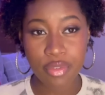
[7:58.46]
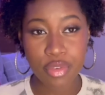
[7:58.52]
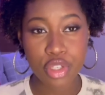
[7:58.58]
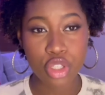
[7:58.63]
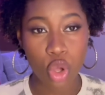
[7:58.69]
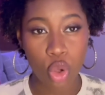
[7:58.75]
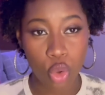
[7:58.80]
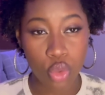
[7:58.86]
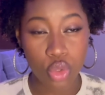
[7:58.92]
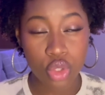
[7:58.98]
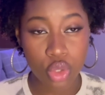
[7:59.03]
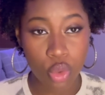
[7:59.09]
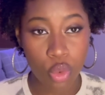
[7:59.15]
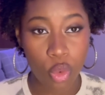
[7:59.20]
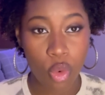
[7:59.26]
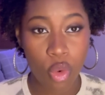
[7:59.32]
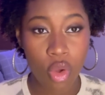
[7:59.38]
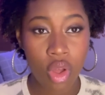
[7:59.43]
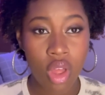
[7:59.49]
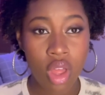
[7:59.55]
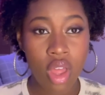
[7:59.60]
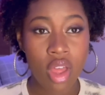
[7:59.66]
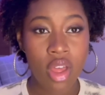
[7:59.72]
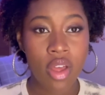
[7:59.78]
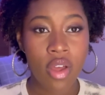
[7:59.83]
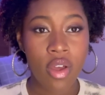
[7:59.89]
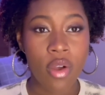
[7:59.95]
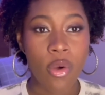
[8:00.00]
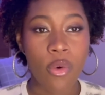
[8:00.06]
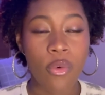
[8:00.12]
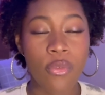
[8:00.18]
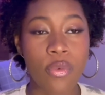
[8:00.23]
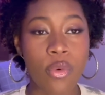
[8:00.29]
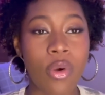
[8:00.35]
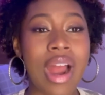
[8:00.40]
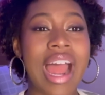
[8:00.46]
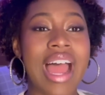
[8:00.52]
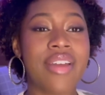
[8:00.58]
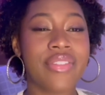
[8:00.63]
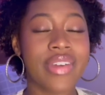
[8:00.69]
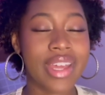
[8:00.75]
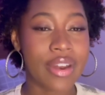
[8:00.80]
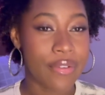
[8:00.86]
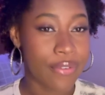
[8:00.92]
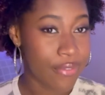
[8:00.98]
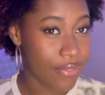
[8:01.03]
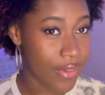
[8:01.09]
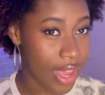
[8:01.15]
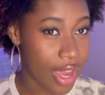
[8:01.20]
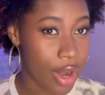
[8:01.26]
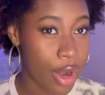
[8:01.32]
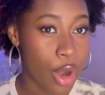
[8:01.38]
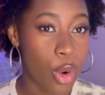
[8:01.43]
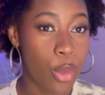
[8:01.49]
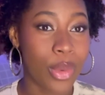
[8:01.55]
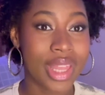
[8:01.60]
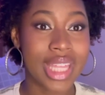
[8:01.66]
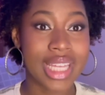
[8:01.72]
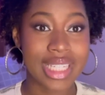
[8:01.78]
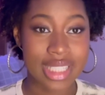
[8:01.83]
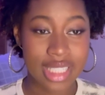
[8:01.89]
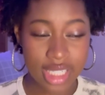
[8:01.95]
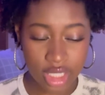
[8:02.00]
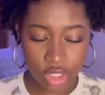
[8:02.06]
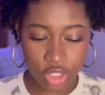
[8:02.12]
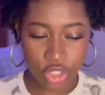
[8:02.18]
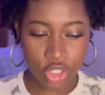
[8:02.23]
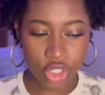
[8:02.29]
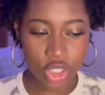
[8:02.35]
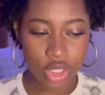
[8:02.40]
his old school for having an affair with a teacher.